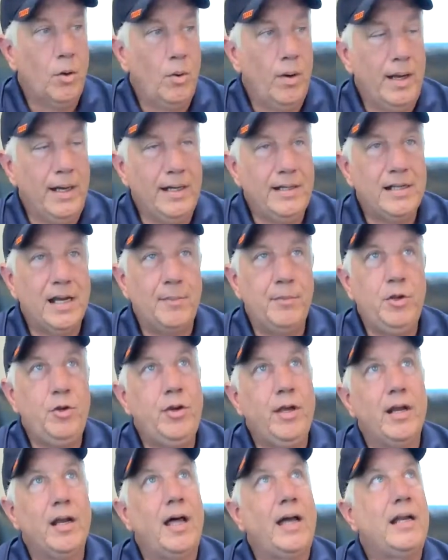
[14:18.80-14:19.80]
Anytime you
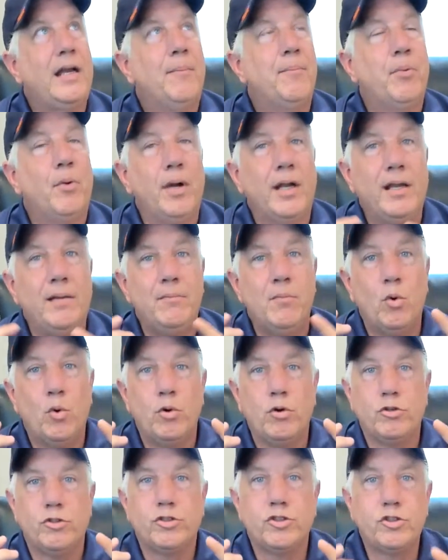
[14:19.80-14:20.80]
get like a brick and
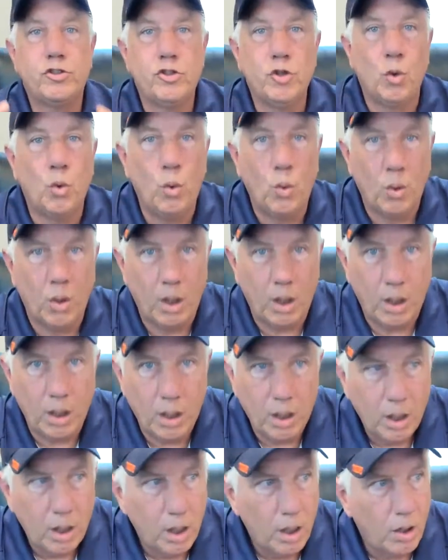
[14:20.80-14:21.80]
mortar store,